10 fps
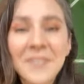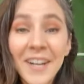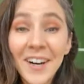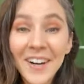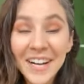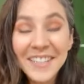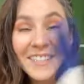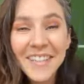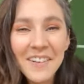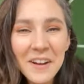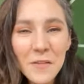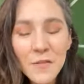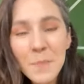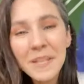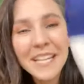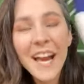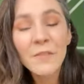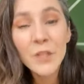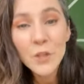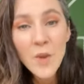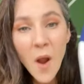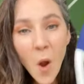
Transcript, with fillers: Well, hello everybody. Have you